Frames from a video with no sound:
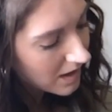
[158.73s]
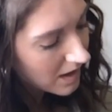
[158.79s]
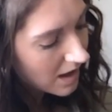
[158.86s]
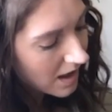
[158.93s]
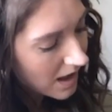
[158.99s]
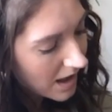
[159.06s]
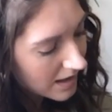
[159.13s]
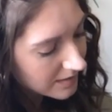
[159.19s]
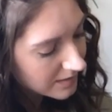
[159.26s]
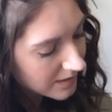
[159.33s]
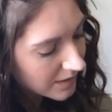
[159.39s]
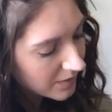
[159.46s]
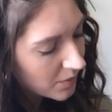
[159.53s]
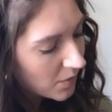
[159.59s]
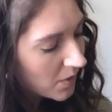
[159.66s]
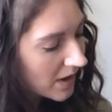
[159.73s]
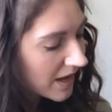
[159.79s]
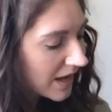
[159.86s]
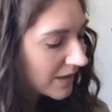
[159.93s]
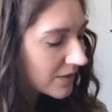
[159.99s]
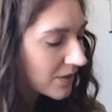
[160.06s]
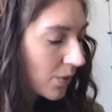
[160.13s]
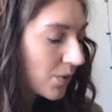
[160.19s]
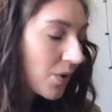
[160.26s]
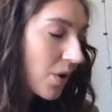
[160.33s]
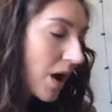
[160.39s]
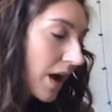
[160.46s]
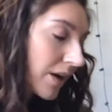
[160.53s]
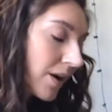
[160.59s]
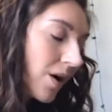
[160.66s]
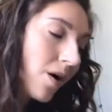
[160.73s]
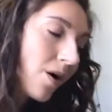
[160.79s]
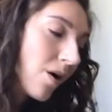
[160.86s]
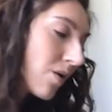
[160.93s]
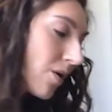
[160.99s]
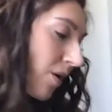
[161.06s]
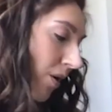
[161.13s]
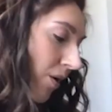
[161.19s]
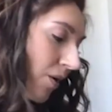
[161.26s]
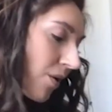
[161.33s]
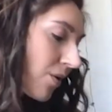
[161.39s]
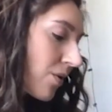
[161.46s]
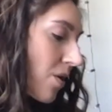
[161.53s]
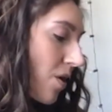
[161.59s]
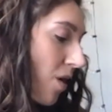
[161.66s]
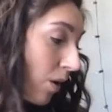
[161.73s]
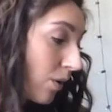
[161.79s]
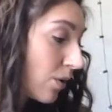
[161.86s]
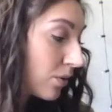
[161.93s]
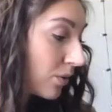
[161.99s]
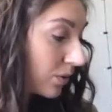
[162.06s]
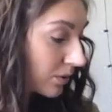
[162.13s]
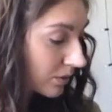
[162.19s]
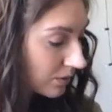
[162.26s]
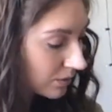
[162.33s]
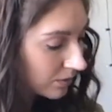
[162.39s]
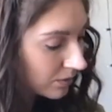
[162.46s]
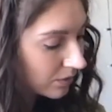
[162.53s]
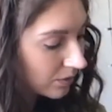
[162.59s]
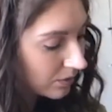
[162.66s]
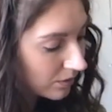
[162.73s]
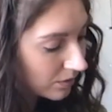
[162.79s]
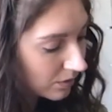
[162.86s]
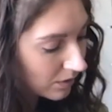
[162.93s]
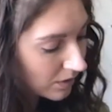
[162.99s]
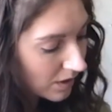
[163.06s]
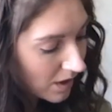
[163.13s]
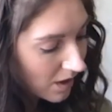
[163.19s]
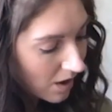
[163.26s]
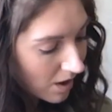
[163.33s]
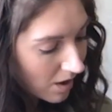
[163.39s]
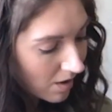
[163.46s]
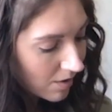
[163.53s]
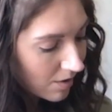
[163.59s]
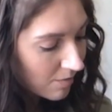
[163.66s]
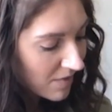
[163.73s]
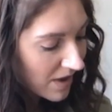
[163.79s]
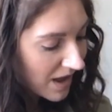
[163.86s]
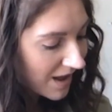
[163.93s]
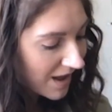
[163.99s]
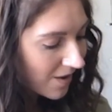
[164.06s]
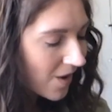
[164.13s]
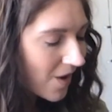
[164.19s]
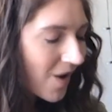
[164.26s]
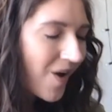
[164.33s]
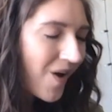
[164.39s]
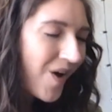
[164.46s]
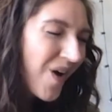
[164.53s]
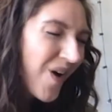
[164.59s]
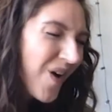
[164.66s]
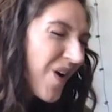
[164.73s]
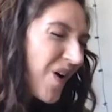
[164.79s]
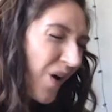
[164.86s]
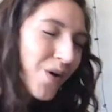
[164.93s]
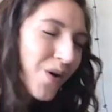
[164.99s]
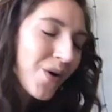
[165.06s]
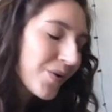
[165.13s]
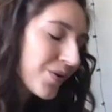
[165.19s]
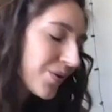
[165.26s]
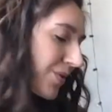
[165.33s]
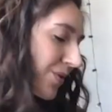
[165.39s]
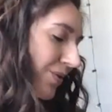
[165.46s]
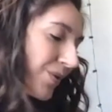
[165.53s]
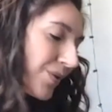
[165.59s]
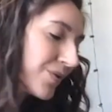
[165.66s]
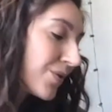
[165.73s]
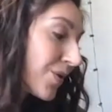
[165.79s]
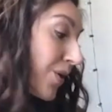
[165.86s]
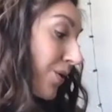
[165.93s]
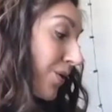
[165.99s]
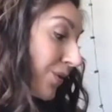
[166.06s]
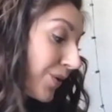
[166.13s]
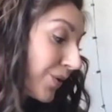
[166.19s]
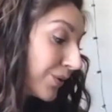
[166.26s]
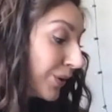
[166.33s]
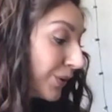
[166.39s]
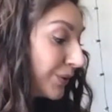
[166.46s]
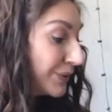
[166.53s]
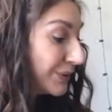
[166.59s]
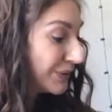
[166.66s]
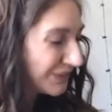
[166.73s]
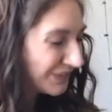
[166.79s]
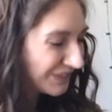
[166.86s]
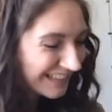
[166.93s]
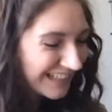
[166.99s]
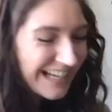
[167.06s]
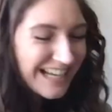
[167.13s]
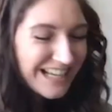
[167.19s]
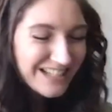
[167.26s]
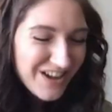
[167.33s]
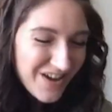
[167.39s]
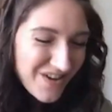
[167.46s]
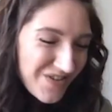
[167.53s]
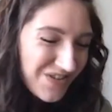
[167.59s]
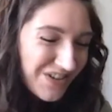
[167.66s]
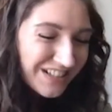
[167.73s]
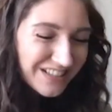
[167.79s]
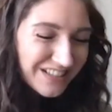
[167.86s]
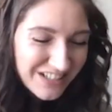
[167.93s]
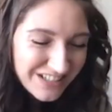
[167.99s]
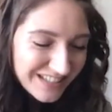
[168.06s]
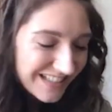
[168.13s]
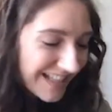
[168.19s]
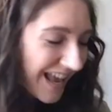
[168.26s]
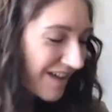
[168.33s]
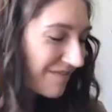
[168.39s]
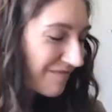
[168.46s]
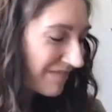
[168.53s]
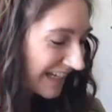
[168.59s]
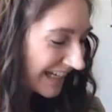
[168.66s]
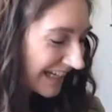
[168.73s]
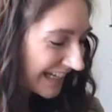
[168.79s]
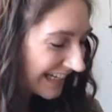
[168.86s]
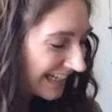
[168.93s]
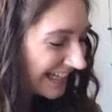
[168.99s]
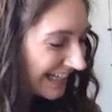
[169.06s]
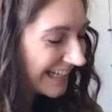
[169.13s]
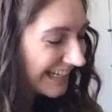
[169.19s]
Asking where do I go on my own? No one could tell me